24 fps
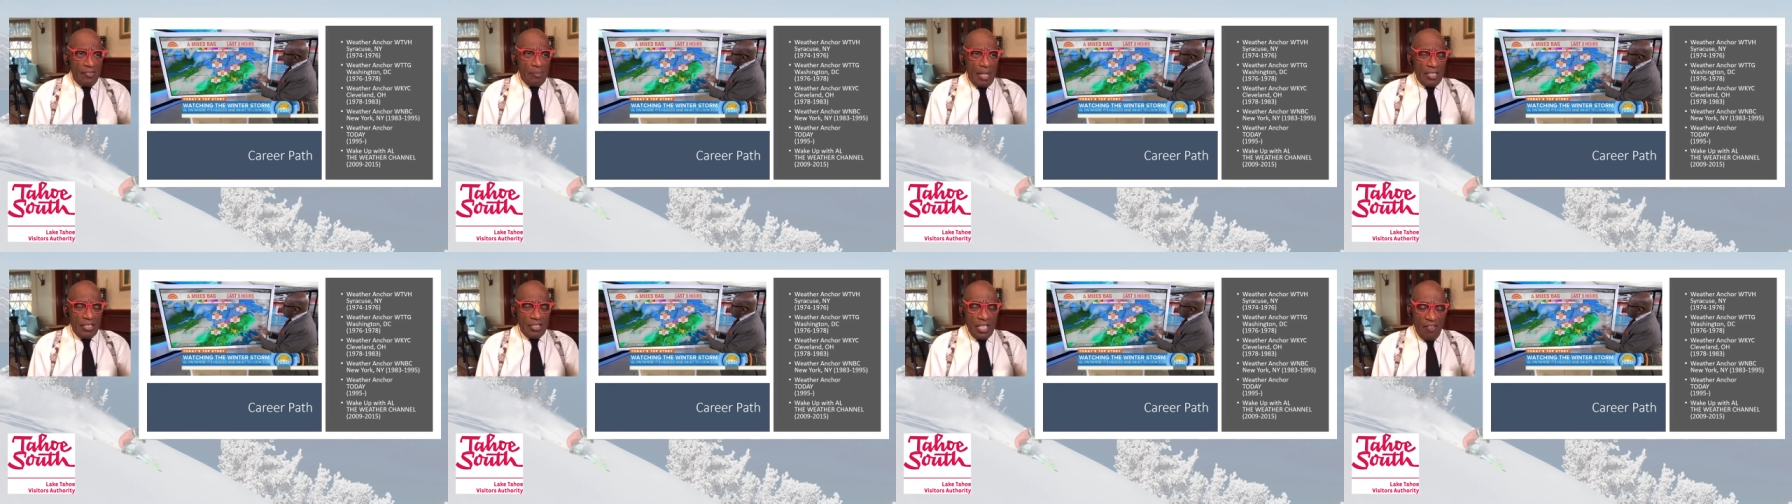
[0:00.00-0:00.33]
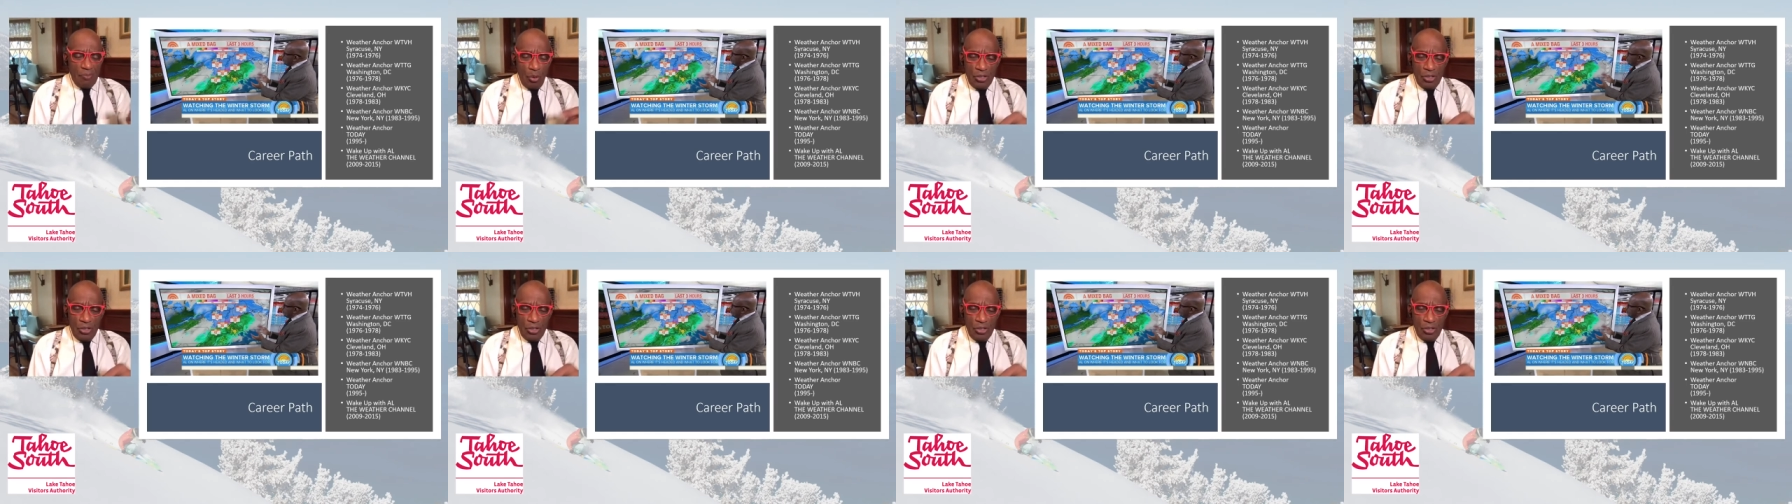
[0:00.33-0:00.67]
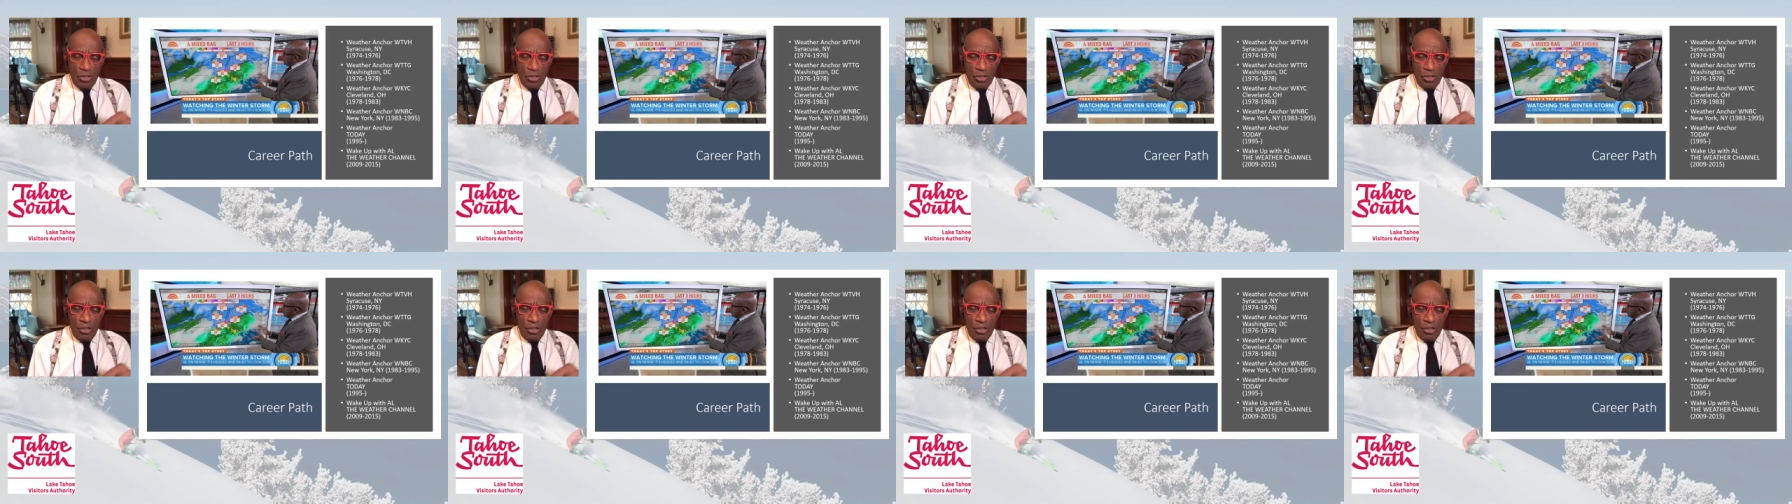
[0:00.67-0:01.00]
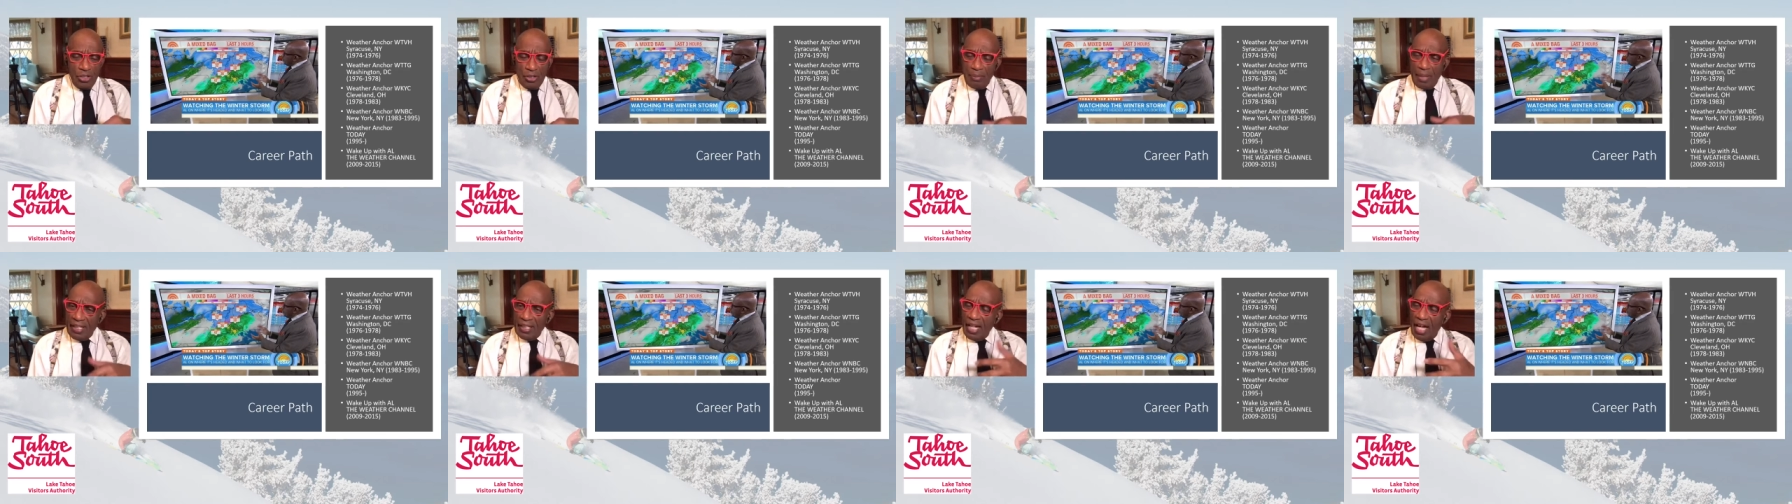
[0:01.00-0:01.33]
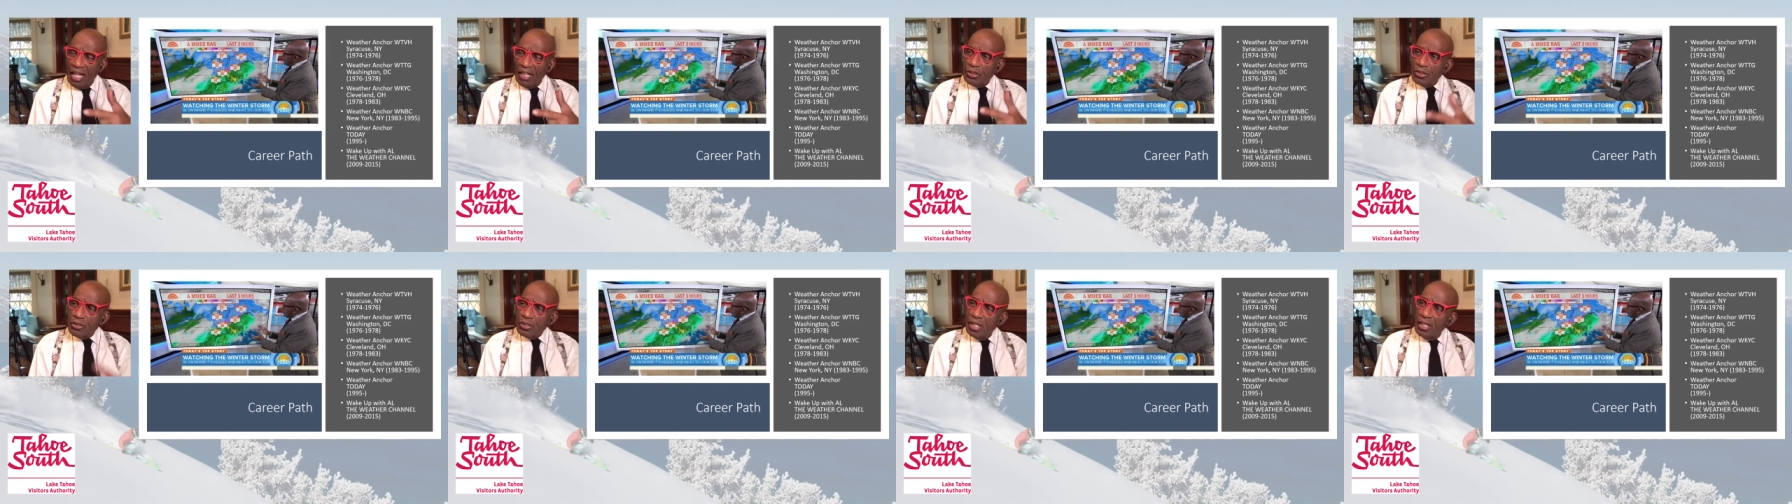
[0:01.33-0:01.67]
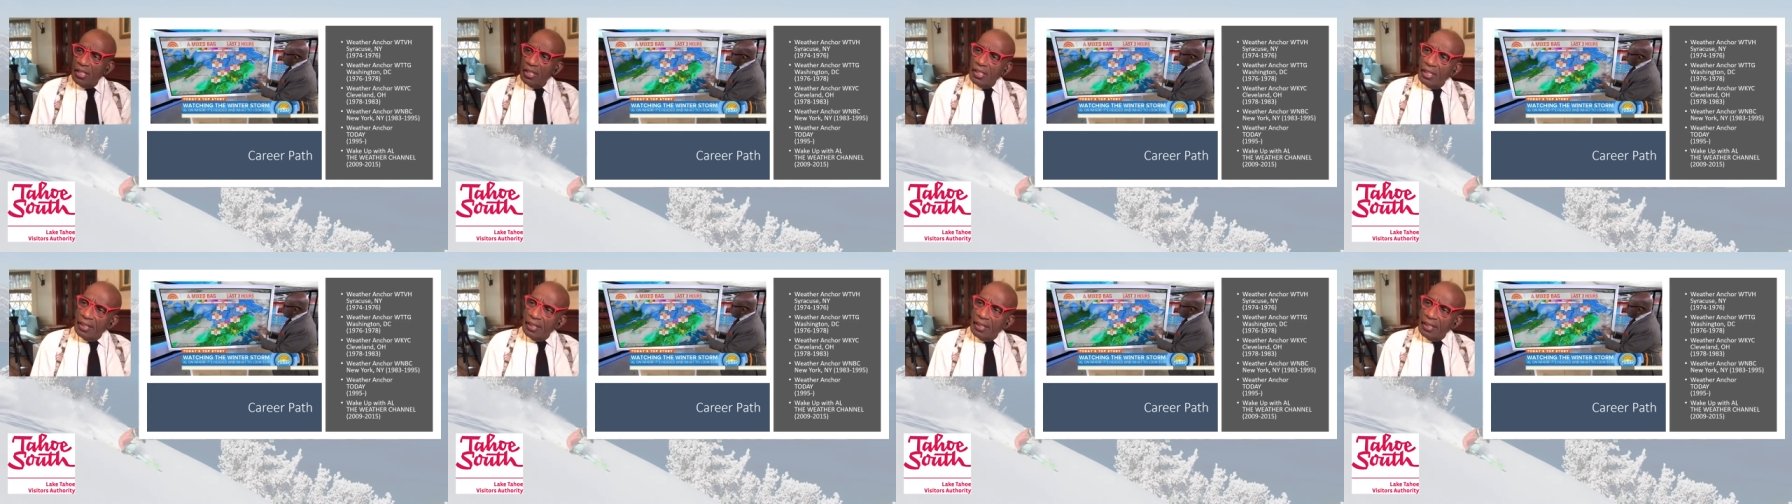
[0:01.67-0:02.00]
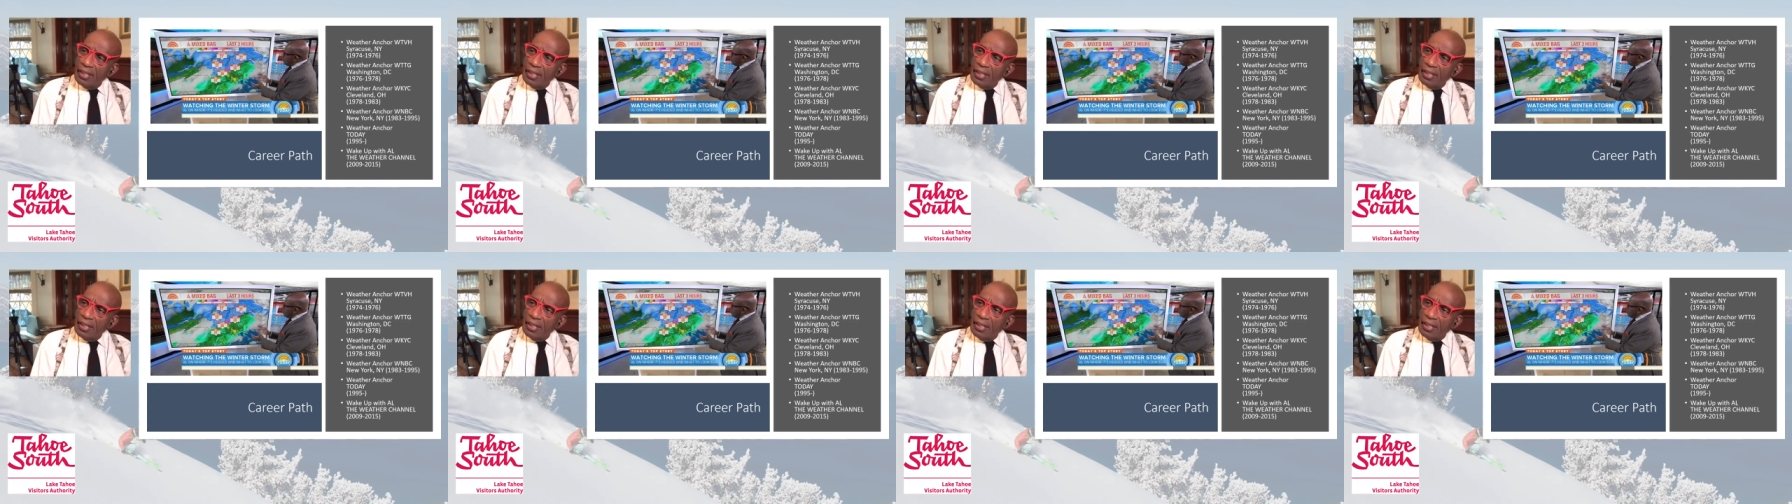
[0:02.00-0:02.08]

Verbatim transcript: end of my sophomore year. My college